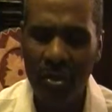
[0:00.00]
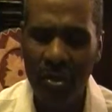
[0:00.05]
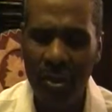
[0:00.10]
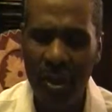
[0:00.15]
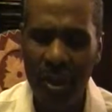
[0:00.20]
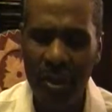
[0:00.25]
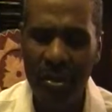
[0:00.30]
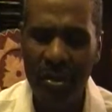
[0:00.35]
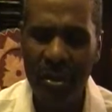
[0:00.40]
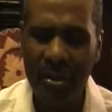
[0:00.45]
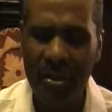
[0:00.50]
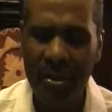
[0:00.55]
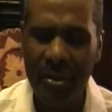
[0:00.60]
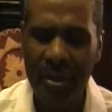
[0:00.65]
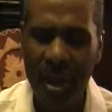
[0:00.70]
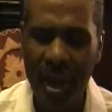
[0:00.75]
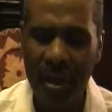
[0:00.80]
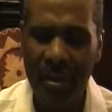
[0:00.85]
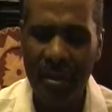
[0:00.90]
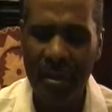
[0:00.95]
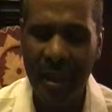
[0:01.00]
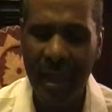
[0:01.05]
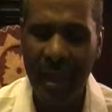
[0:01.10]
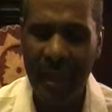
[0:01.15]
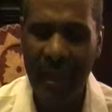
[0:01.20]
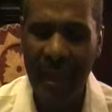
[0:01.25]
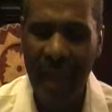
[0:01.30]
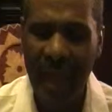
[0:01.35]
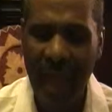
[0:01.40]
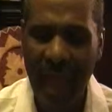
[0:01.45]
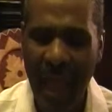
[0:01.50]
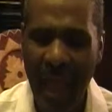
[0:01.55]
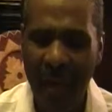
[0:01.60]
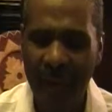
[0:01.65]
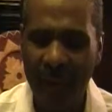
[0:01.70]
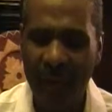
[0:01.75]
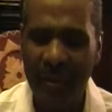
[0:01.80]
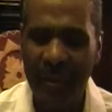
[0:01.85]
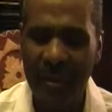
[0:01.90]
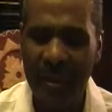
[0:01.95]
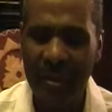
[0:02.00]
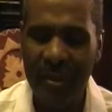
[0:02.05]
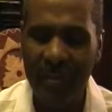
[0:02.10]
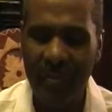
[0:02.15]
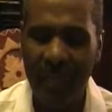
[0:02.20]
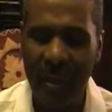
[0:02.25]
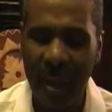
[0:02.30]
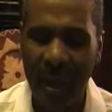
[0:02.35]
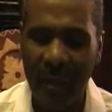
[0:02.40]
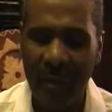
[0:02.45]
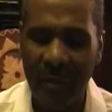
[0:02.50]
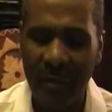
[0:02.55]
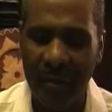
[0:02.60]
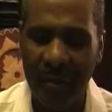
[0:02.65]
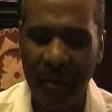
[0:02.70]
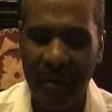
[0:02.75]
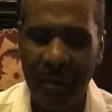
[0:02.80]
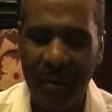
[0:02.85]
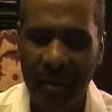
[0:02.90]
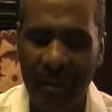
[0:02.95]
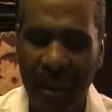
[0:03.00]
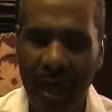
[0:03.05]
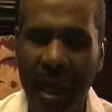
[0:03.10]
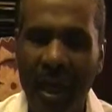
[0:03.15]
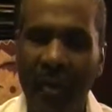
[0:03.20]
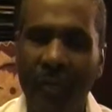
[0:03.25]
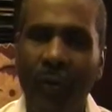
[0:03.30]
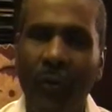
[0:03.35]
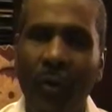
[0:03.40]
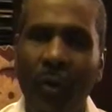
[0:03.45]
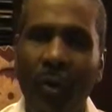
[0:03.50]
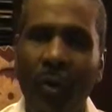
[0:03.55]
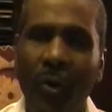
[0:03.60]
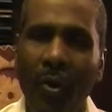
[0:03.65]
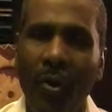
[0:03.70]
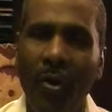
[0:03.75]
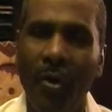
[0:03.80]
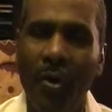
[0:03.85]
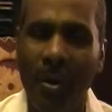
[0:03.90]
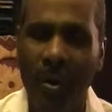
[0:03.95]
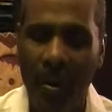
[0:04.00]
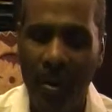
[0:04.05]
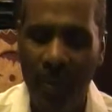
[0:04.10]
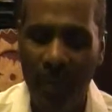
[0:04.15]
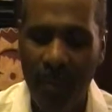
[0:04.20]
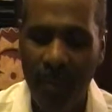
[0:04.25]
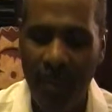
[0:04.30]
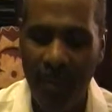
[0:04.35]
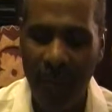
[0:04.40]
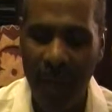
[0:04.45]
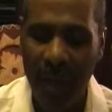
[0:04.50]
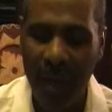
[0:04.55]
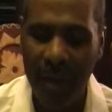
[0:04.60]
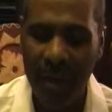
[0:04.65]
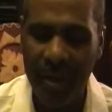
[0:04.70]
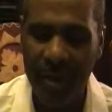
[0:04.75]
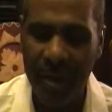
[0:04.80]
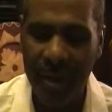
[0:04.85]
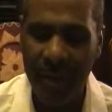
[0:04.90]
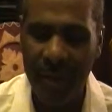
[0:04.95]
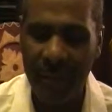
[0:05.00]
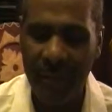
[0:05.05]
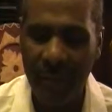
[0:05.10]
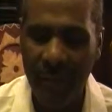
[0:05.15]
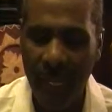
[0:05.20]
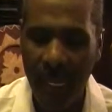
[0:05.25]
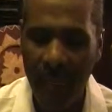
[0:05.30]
Jesus said, After this manner, therefore, pray ye.